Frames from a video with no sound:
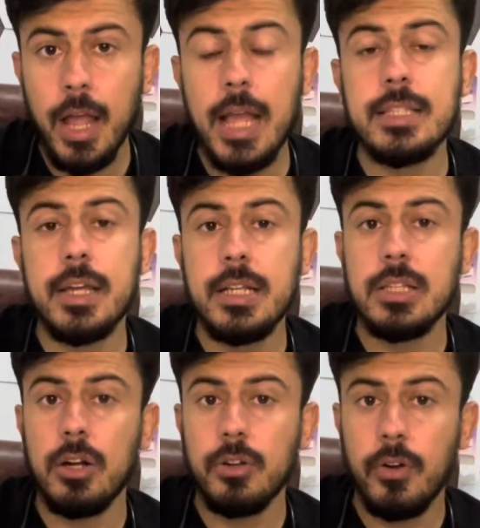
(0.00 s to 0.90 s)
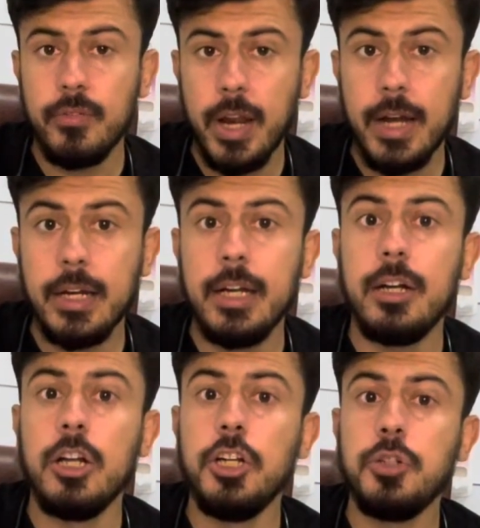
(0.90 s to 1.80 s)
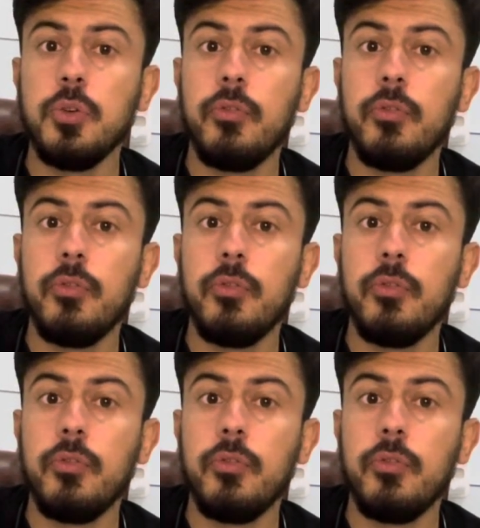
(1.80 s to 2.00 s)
As a result of that, it leads to